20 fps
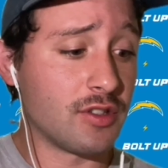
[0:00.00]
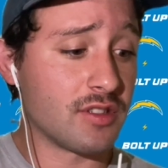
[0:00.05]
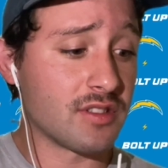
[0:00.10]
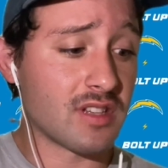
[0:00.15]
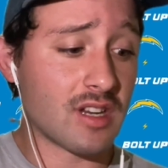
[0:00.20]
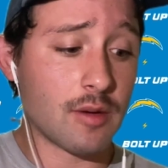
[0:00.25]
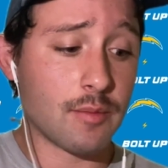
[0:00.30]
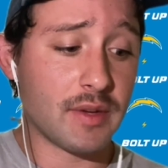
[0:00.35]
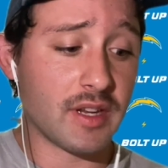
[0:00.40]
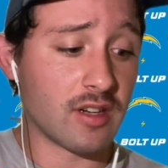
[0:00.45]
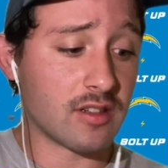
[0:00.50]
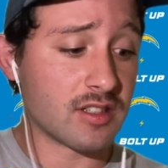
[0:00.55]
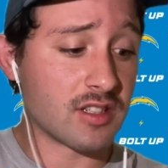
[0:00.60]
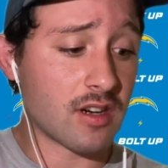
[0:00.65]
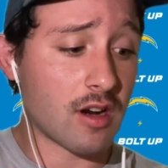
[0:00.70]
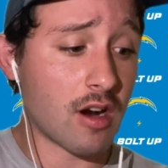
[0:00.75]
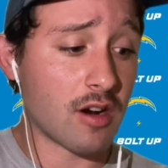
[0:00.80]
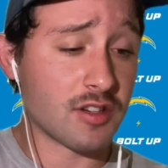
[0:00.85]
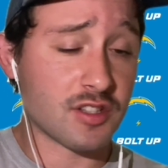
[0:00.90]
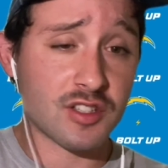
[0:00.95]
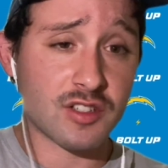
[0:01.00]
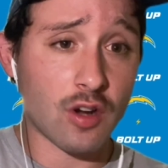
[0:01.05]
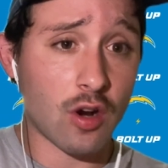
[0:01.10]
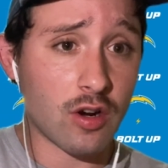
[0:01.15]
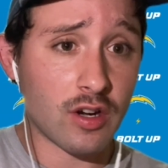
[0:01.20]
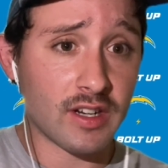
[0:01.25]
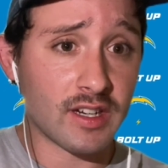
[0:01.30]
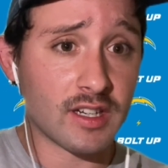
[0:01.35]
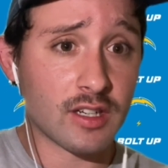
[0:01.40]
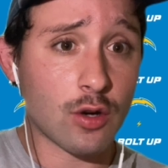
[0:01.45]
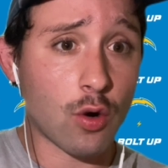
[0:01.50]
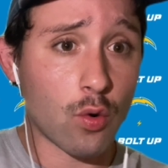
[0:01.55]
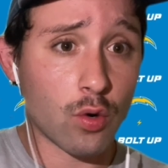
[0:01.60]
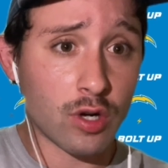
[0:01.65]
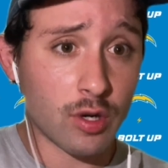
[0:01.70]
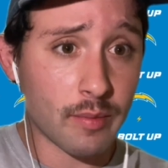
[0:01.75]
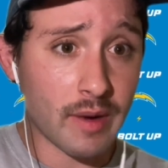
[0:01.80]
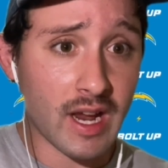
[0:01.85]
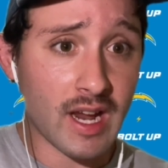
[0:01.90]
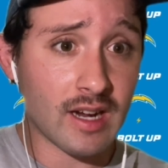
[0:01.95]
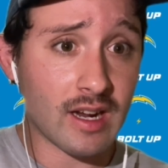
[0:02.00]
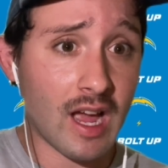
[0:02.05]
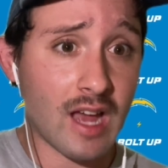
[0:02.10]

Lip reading: is going to be our starting cornerback.